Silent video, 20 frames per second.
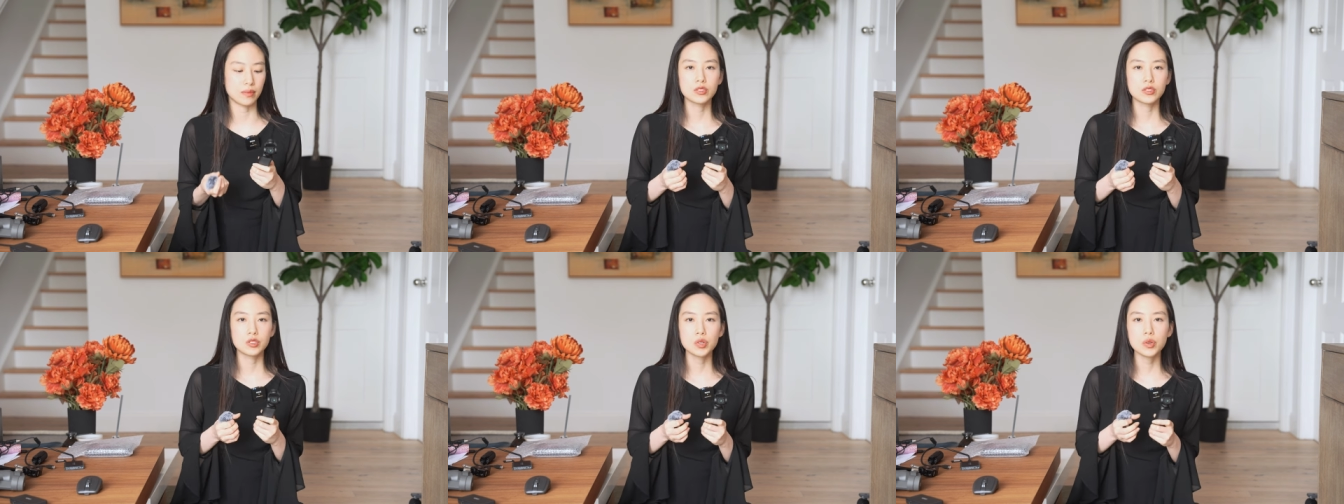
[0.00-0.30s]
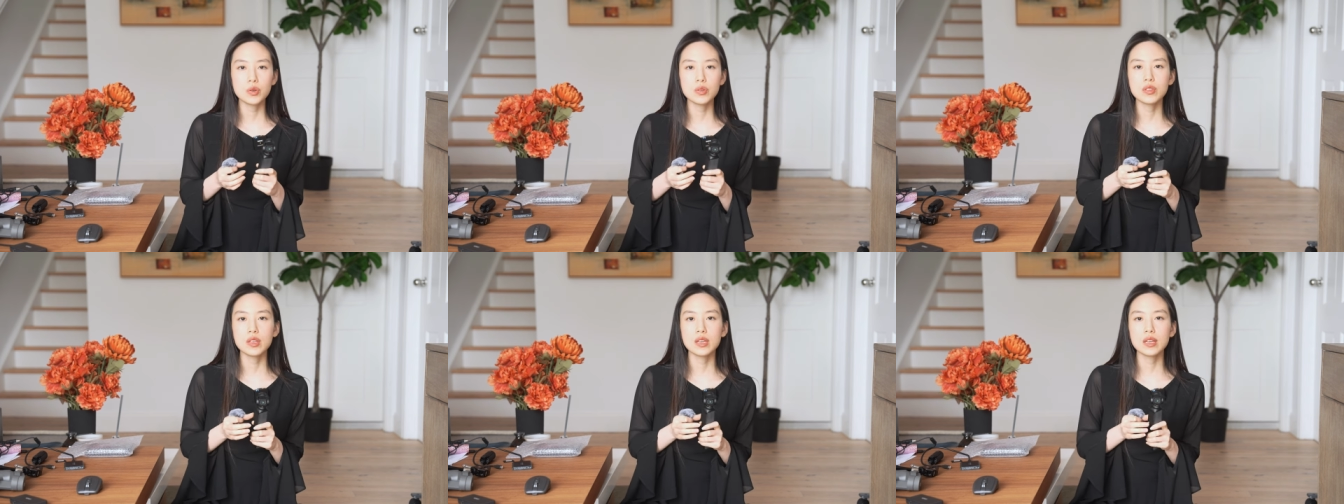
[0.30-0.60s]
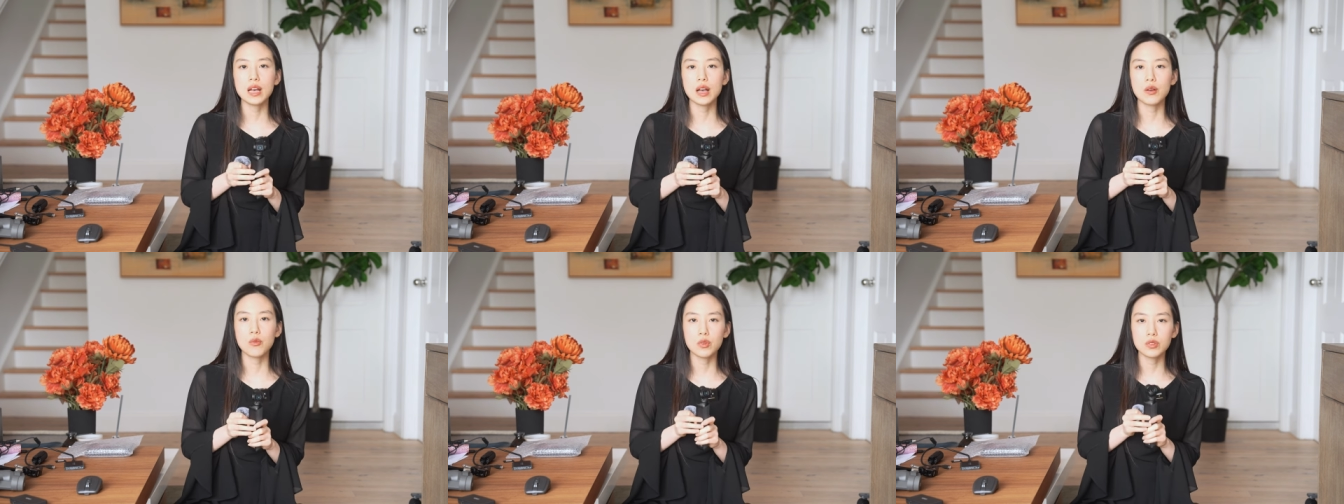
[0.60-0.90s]
The two
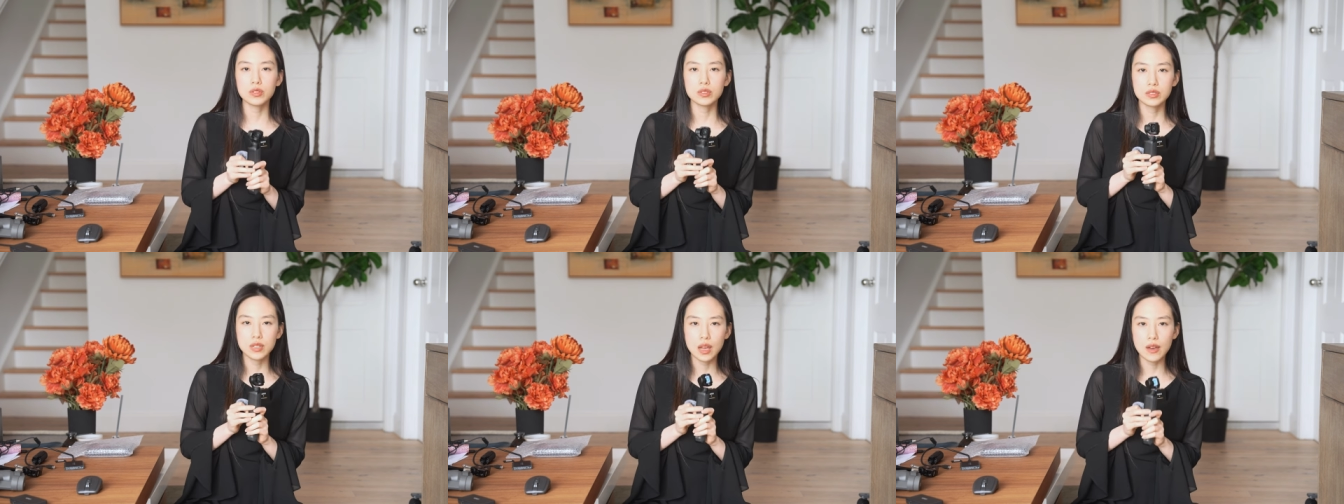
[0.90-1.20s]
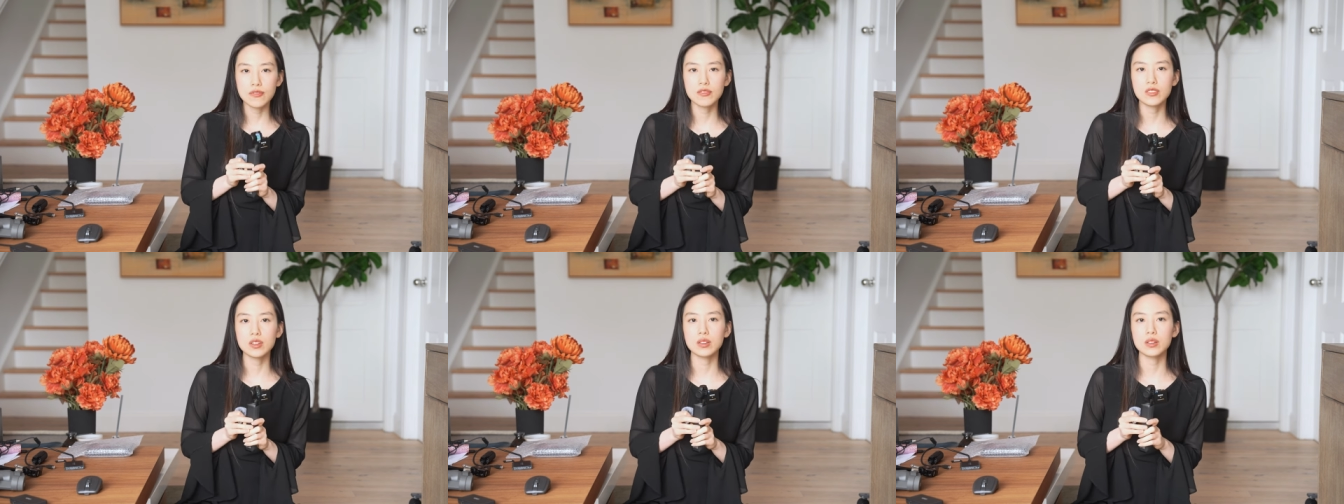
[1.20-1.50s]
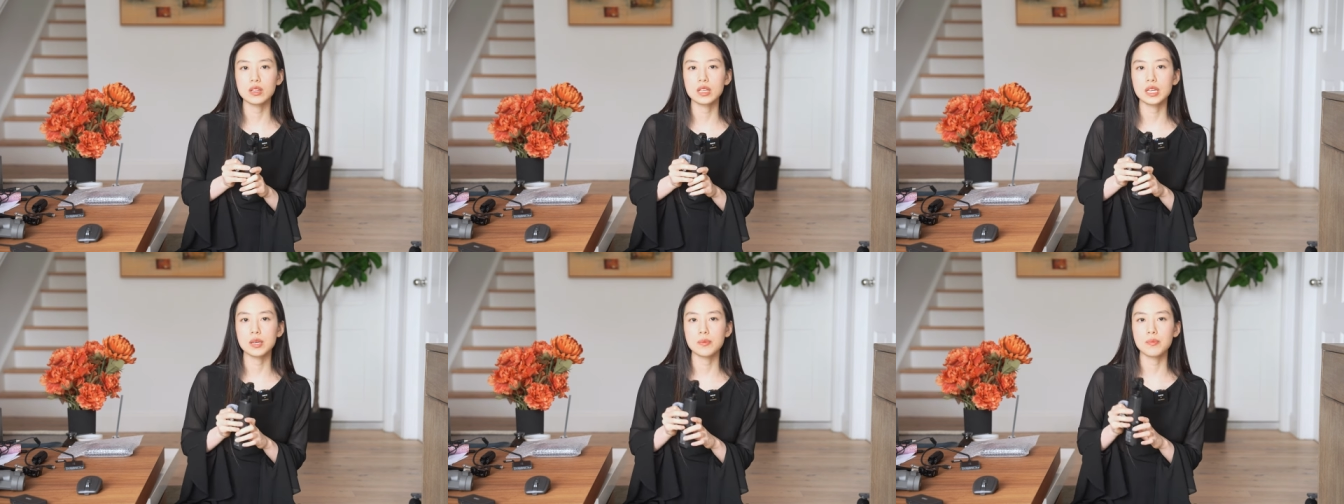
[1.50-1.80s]
things I would
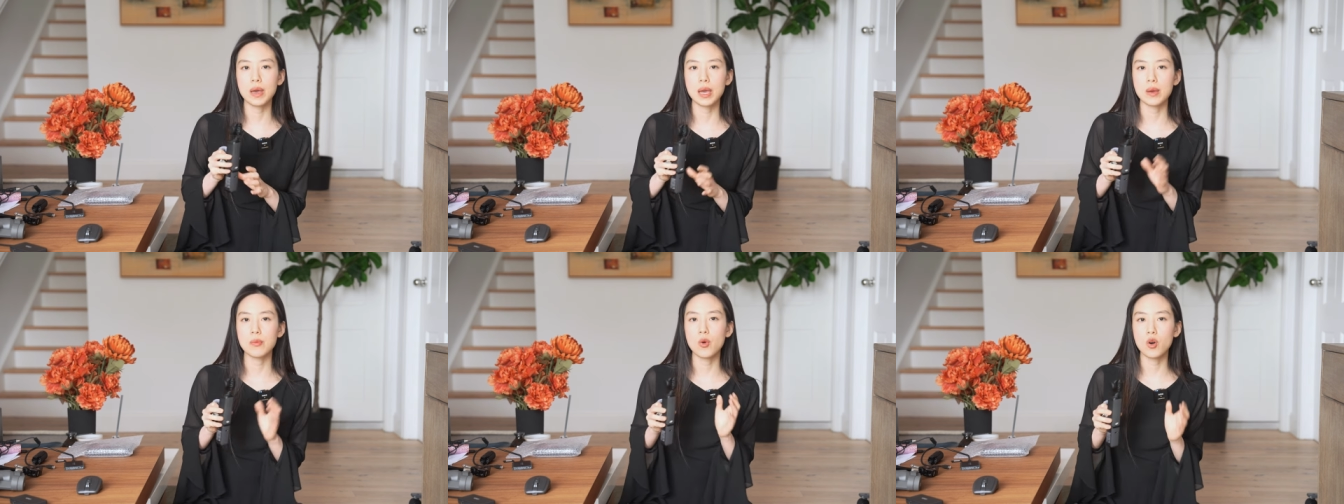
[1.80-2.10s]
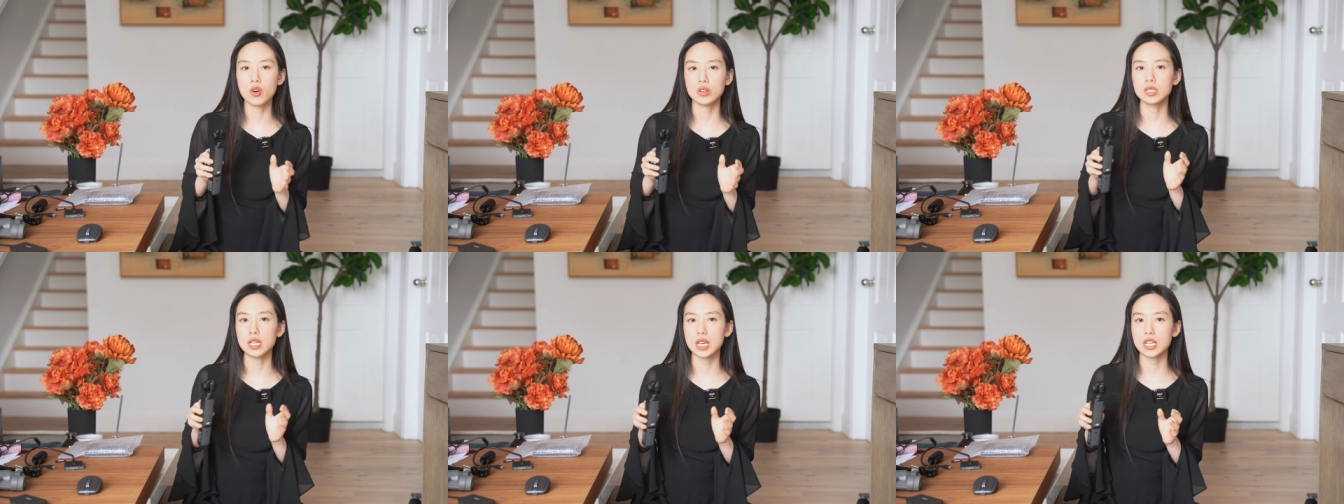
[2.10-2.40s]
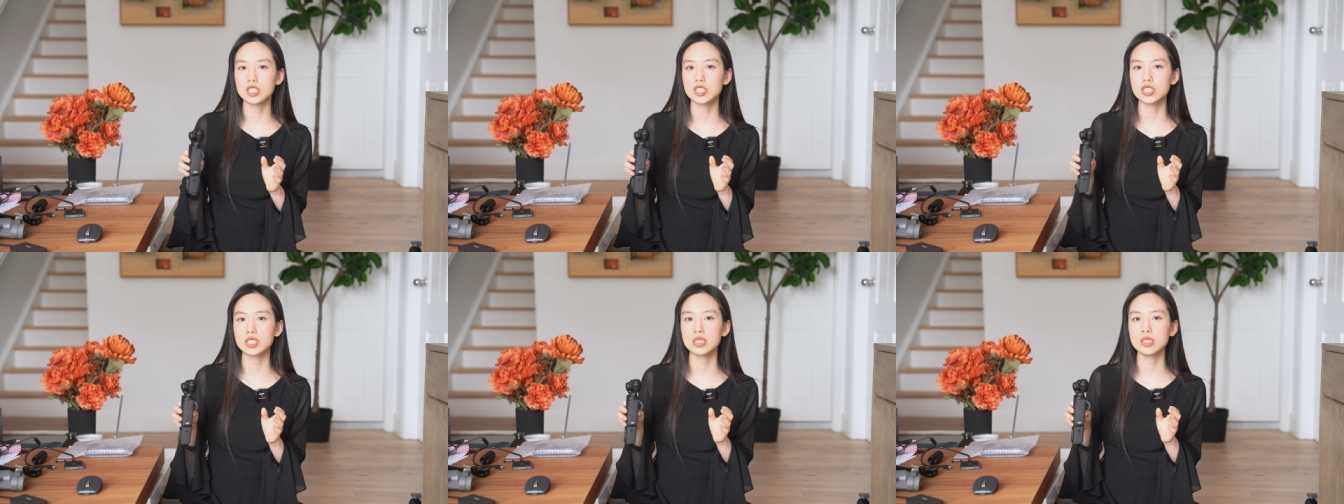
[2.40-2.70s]
definitely pay more
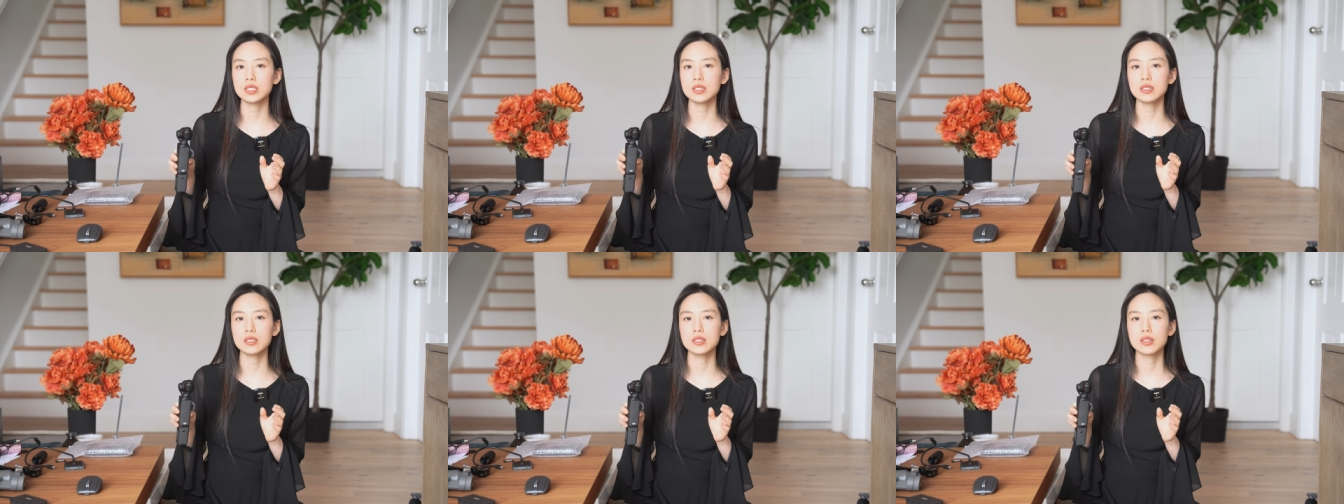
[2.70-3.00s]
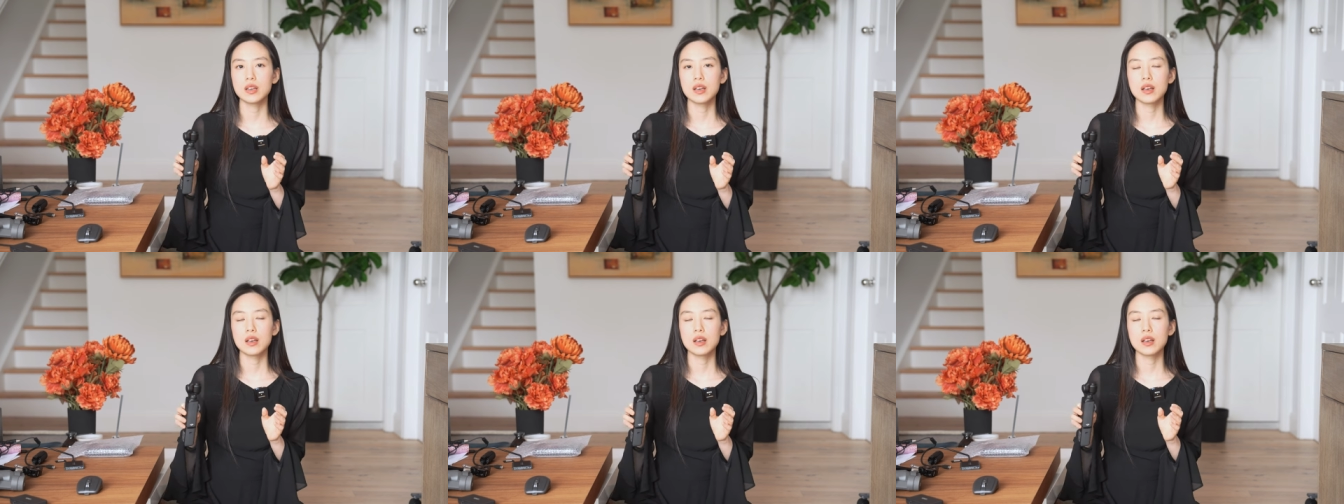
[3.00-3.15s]
attention